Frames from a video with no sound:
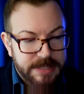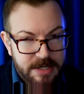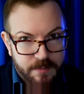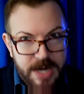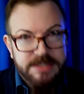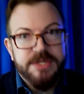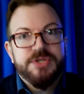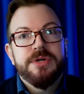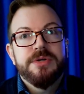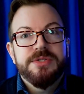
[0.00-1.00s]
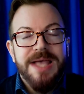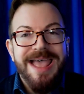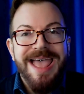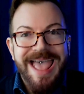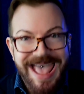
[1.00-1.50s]
legal practitioners
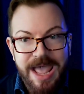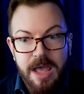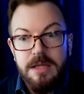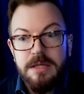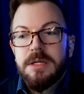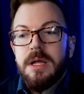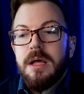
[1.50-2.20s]
and